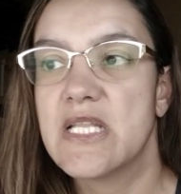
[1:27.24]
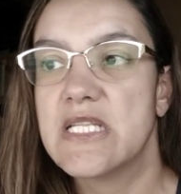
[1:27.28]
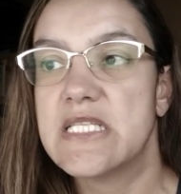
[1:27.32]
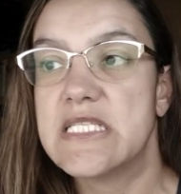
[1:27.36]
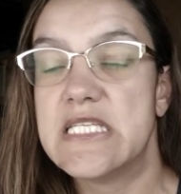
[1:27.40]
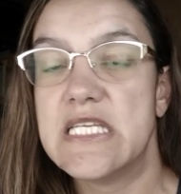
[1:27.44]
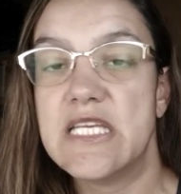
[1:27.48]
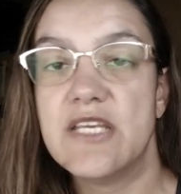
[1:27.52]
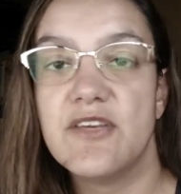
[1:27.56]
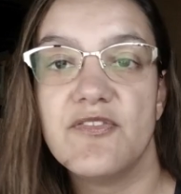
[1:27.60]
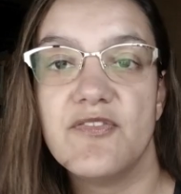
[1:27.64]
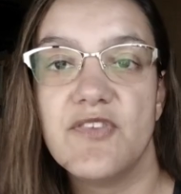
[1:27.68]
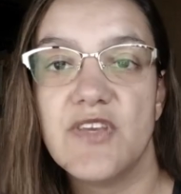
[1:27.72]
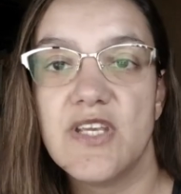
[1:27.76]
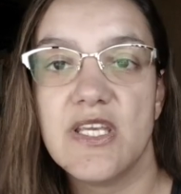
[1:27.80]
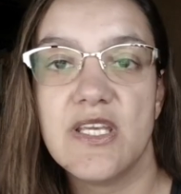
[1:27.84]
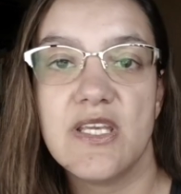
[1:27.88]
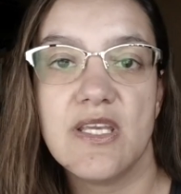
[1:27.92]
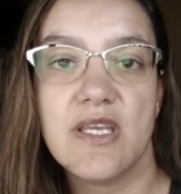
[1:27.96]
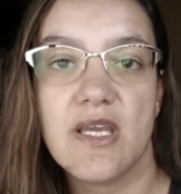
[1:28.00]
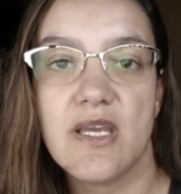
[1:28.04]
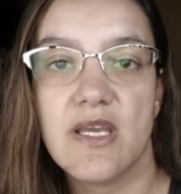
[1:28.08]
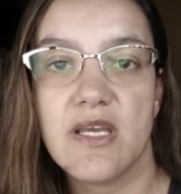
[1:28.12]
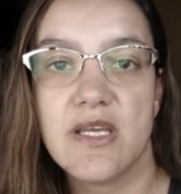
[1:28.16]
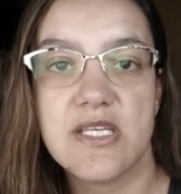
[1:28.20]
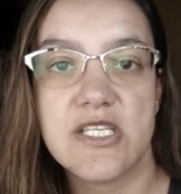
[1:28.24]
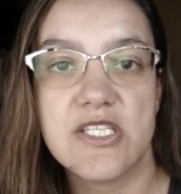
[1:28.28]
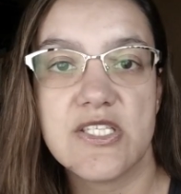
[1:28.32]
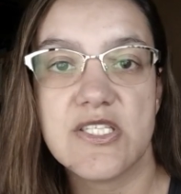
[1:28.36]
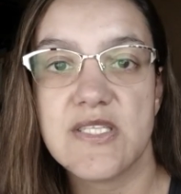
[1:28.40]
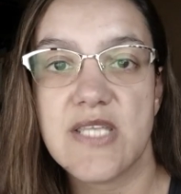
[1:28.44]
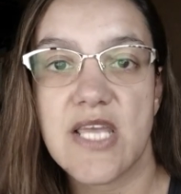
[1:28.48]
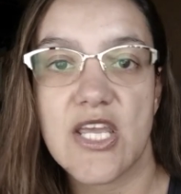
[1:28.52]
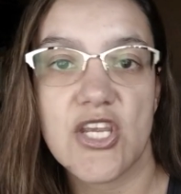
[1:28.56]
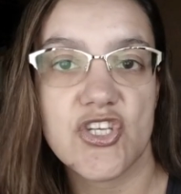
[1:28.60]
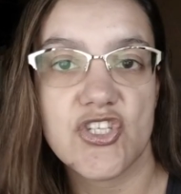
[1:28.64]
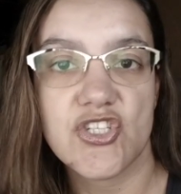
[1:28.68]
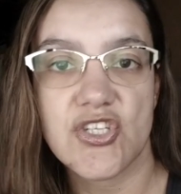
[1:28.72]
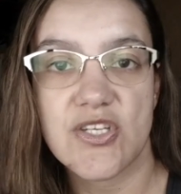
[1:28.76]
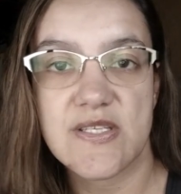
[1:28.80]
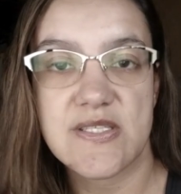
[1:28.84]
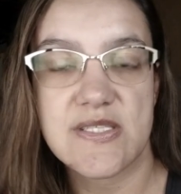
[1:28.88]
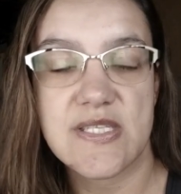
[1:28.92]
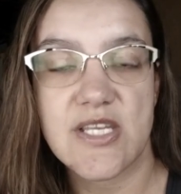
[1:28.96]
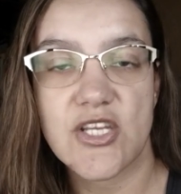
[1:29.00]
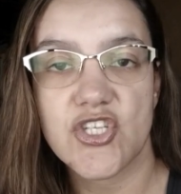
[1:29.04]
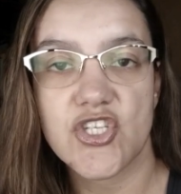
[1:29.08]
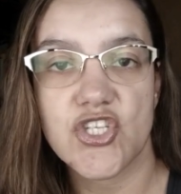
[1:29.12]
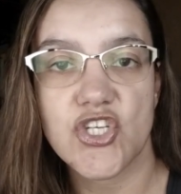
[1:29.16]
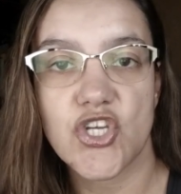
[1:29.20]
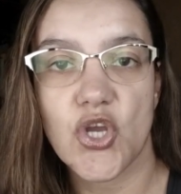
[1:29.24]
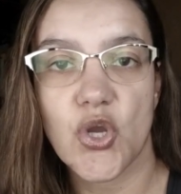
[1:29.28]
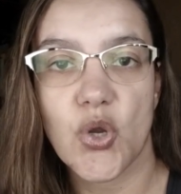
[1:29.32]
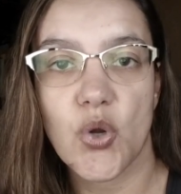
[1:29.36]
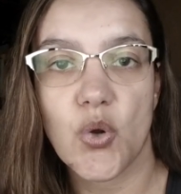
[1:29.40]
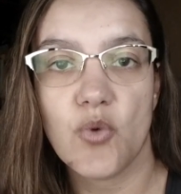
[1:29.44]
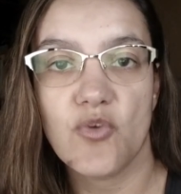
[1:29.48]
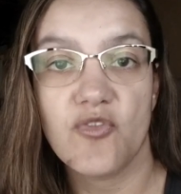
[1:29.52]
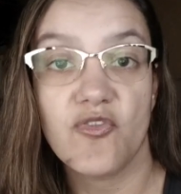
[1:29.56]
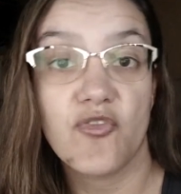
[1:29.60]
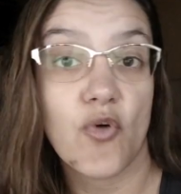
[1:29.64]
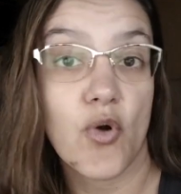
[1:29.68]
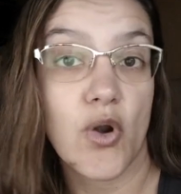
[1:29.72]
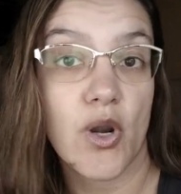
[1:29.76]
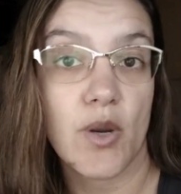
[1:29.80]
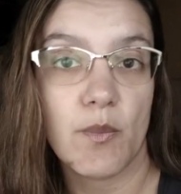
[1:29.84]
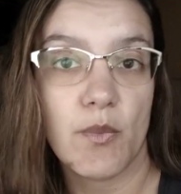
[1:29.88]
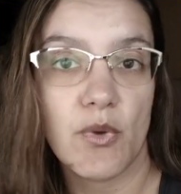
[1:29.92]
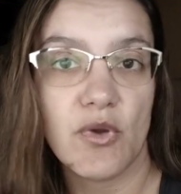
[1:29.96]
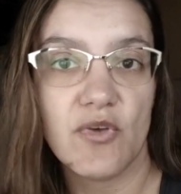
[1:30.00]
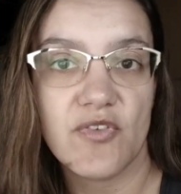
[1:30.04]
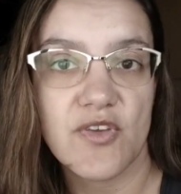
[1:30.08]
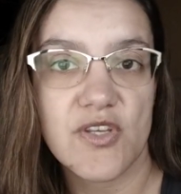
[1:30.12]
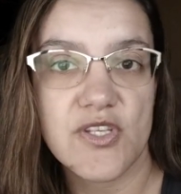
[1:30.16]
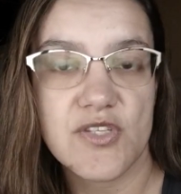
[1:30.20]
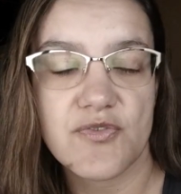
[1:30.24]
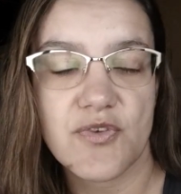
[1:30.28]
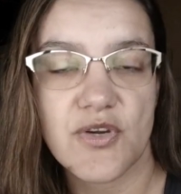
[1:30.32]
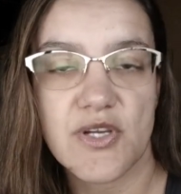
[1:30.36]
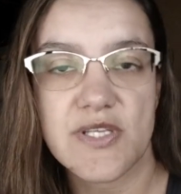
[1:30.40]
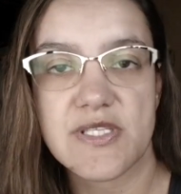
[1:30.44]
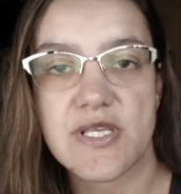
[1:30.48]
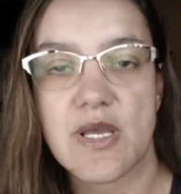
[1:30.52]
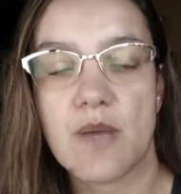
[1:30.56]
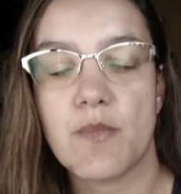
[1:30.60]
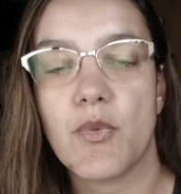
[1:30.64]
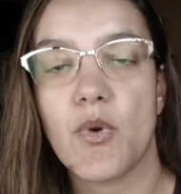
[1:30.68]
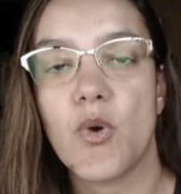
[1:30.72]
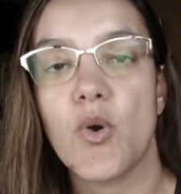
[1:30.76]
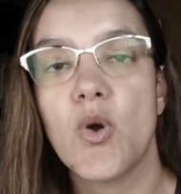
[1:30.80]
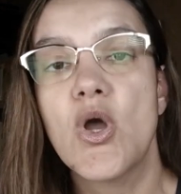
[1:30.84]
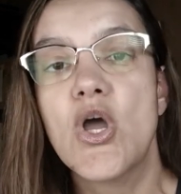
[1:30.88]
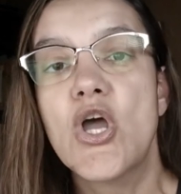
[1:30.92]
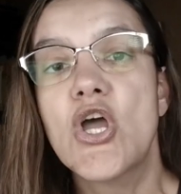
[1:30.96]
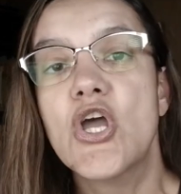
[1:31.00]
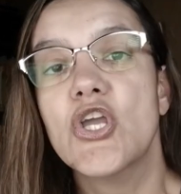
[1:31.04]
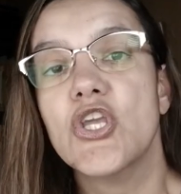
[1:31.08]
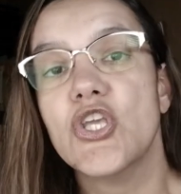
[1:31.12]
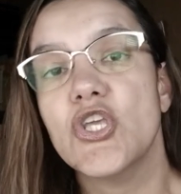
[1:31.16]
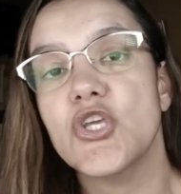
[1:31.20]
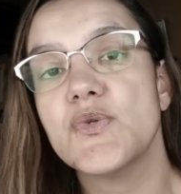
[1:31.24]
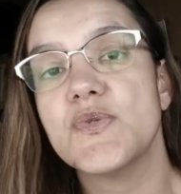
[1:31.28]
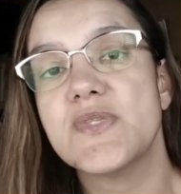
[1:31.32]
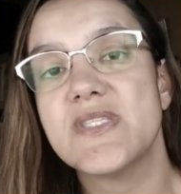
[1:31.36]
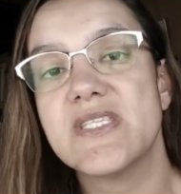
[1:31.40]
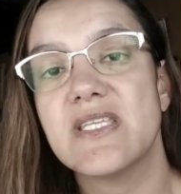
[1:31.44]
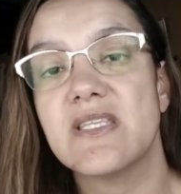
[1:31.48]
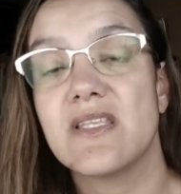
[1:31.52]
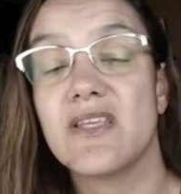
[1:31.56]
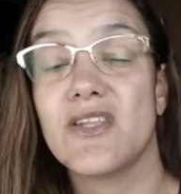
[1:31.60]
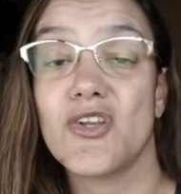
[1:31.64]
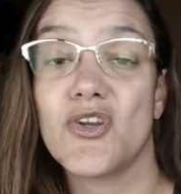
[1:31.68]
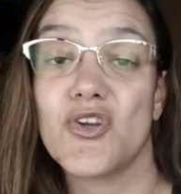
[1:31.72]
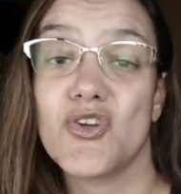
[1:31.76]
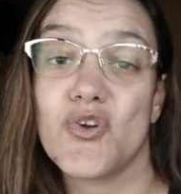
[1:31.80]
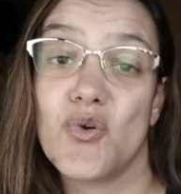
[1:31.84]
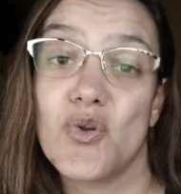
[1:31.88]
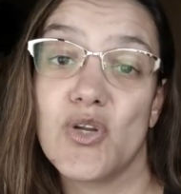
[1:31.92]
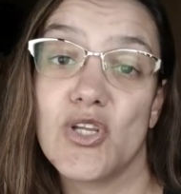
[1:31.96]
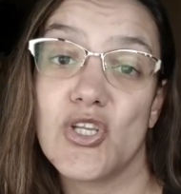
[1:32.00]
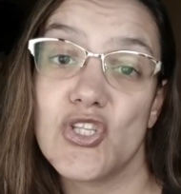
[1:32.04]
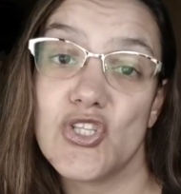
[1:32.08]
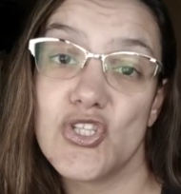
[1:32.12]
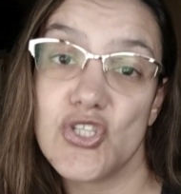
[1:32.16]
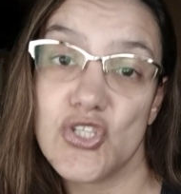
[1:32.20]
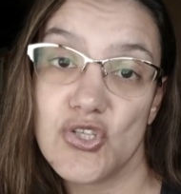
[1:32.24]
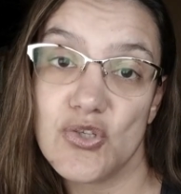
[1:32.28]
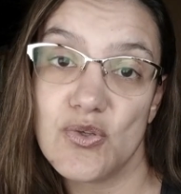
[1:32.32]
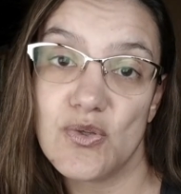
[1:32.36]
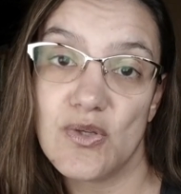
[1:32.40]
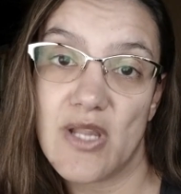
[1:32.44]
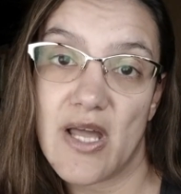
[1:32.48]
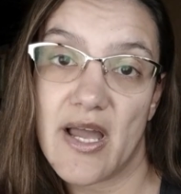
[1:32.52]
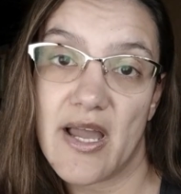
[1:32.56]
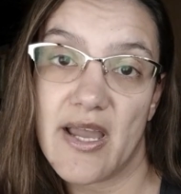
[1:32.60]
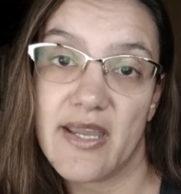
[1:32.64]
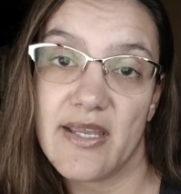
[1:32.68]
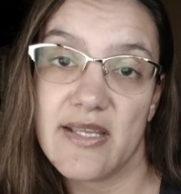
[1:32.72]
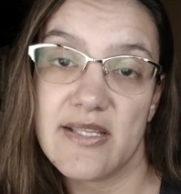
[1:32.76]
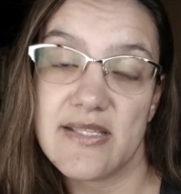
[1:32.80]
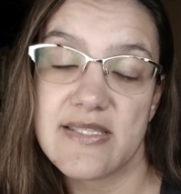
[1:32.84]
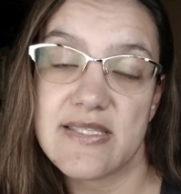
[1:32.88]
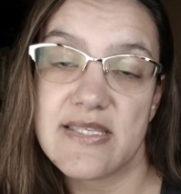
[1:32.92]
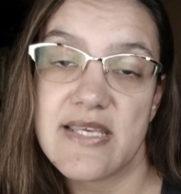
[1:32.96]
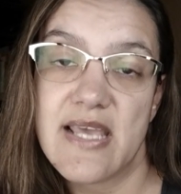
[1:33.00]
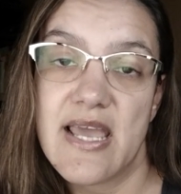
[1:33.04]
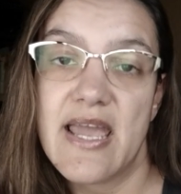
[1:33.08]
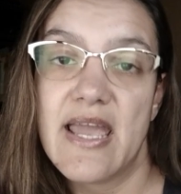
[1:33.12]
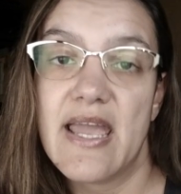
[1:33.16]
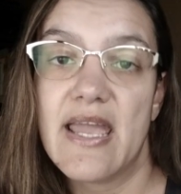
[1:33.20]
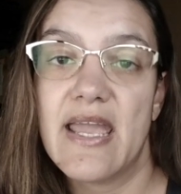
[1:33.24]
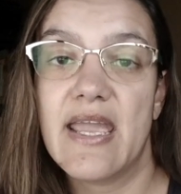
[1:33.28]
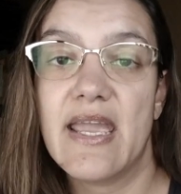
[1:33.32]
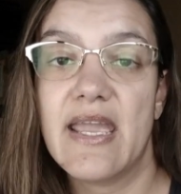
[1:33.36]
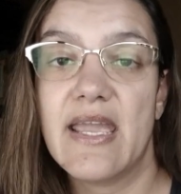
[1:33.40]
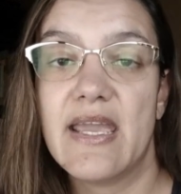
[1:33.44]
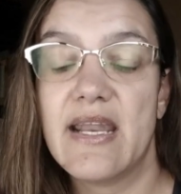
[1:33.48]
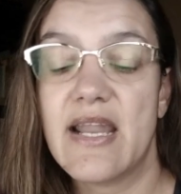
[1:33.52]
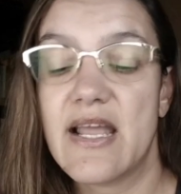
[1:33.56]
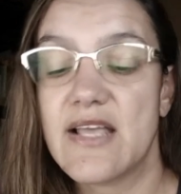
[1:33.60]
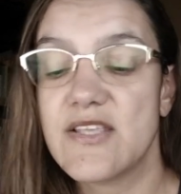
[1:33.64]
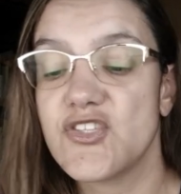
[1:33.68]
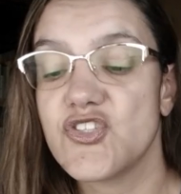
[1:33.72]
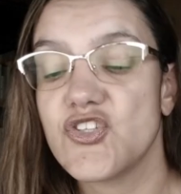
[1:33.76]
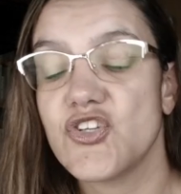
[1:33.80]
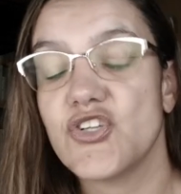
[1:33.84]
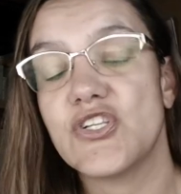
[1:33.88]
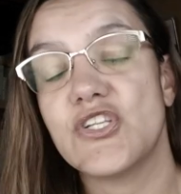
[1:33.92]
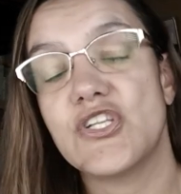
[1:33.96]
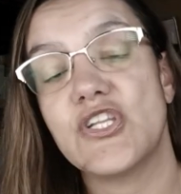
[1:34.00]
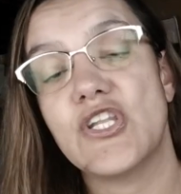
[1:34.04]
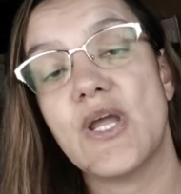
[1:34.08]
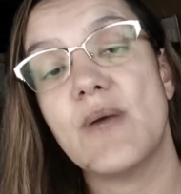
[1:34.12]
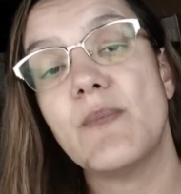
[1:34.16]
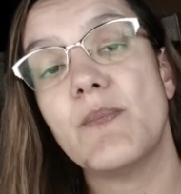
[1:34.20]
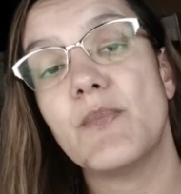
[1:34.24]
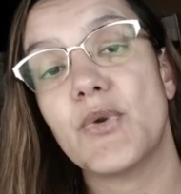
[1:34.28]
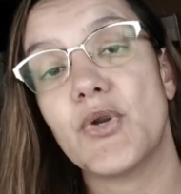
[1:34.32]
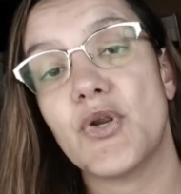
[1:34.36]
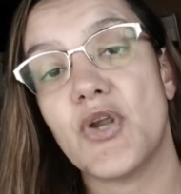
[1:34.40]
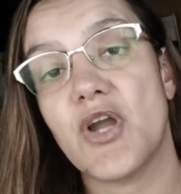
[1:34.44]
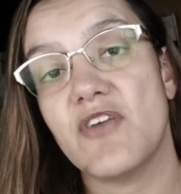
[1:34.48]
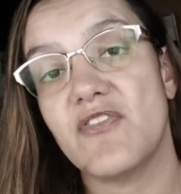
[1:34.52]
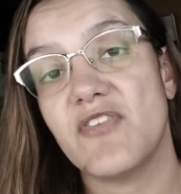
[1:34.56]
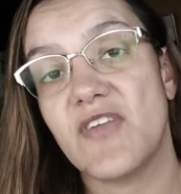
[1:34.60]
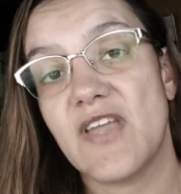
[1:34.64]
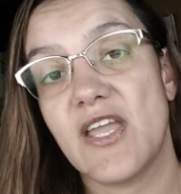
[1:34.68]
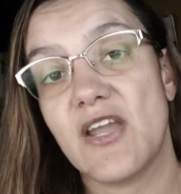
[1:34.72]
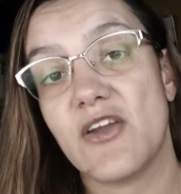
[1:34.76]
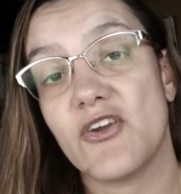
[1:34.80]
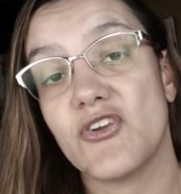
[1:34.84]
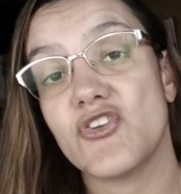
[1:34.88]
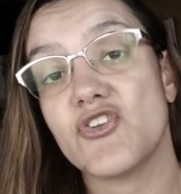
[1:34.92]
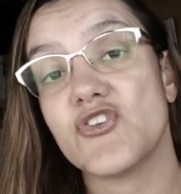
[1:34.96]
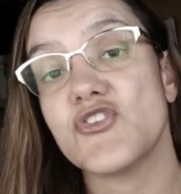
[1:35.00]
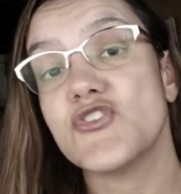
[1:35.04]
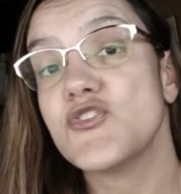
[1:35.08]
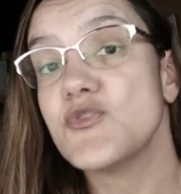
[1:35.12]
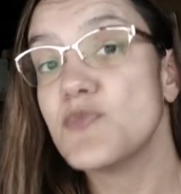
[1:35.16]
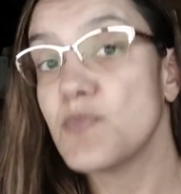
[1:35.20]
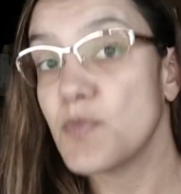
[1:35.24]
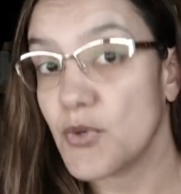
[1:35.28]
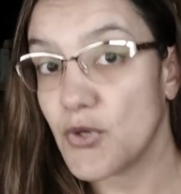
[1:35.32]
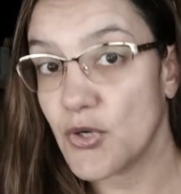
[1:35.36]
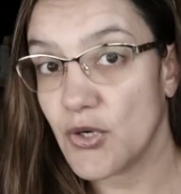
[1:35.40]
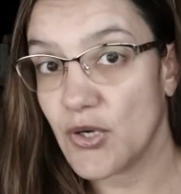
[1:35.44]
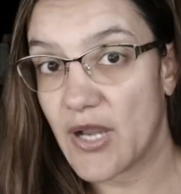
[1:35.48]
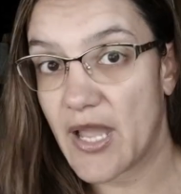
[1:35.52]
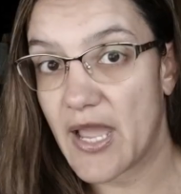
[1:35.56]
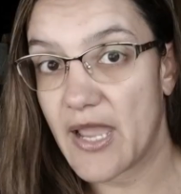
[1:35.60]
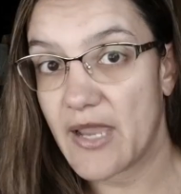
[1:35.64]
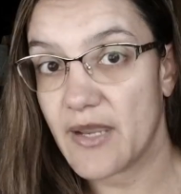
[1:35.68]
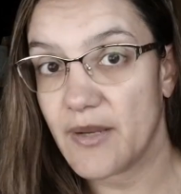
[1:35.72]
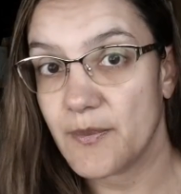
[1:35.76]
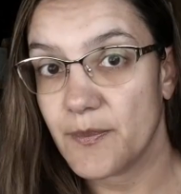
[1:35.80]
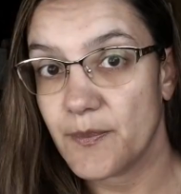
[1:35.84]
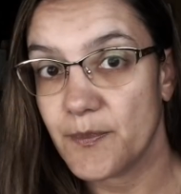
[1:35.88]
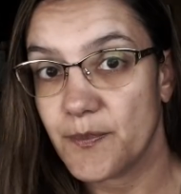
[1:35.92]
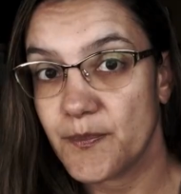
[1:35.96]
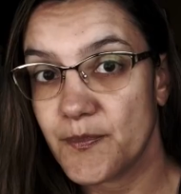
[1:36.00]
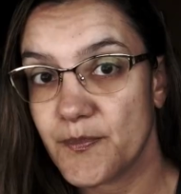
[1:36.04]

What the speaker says: TV stations that show foreign movies, for example, you see that there are only 2 lines and a certain number of characters per line.